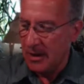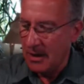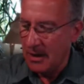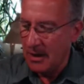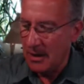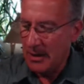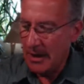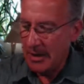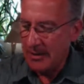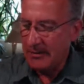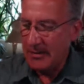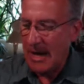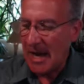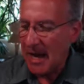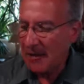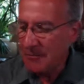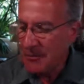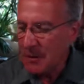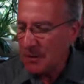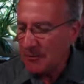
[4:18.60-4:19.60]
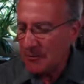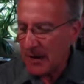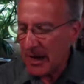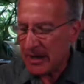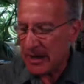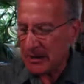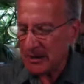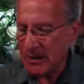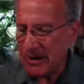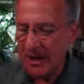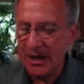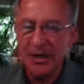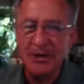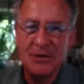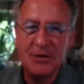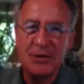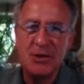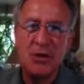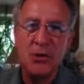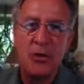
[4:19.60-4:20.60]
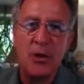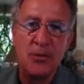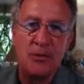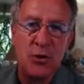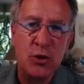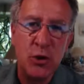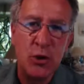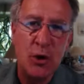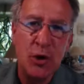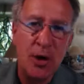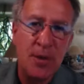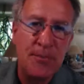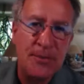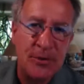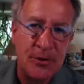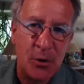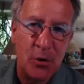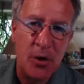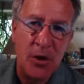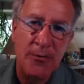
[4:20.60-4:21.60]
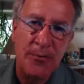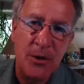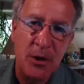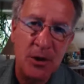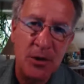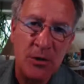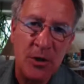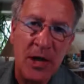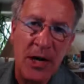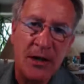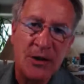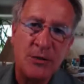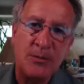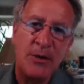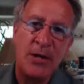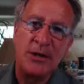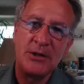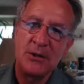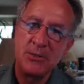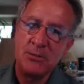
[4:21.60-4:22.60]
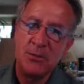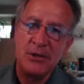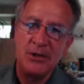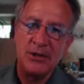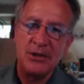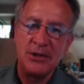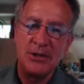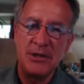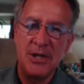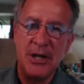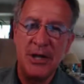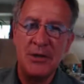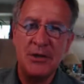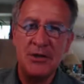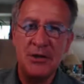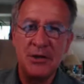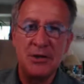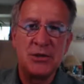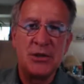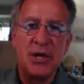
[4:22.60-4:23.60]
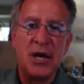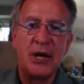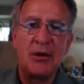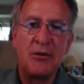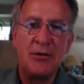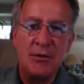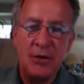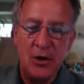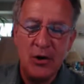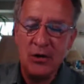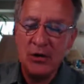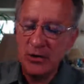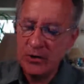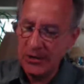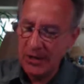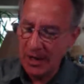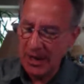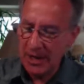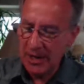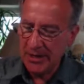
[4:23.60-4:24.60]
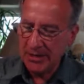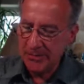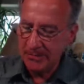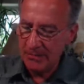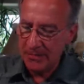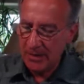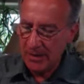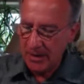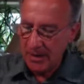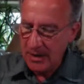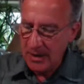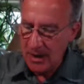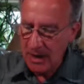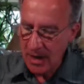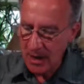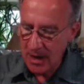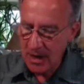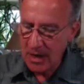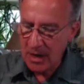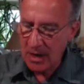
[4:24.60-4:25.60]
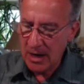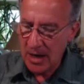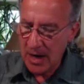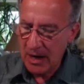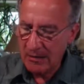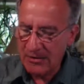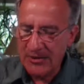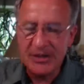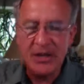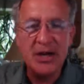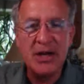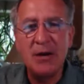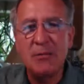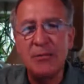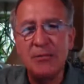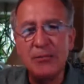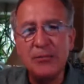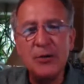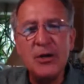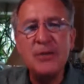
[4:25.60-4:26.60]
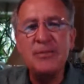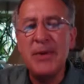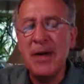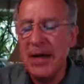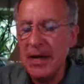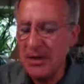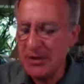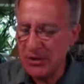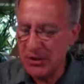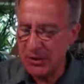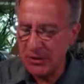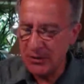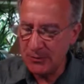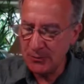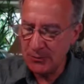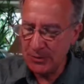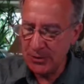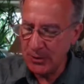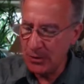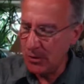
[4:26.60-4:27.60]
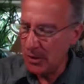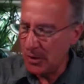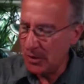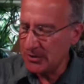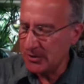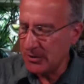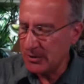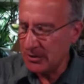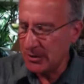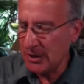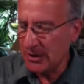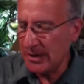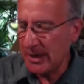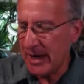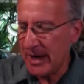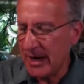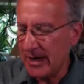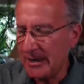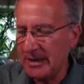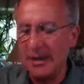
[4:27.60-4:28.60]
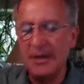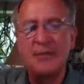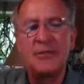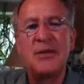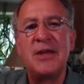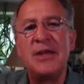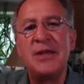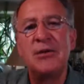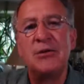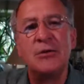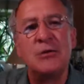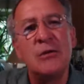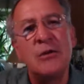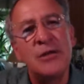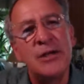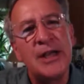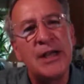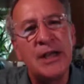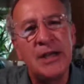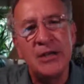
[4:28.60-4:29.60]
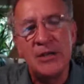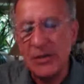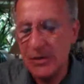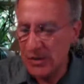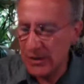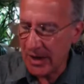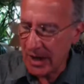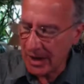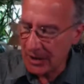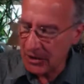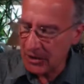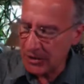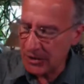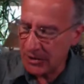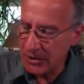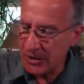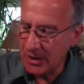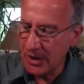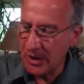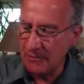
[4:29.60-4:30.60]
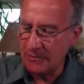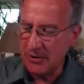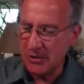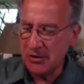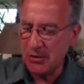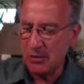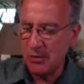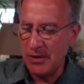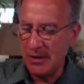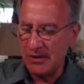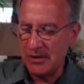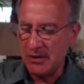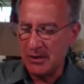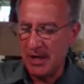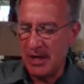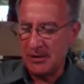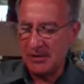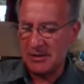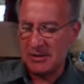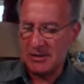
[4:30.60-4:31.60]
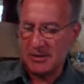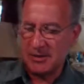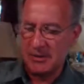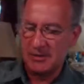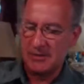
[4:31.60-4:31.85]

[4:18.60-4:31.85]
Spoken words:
All right, after you've had a chance to absorb your classmates' presentations on Thursday, I've set up 3 pages for you all to look at in the Look In section of this week's lesson.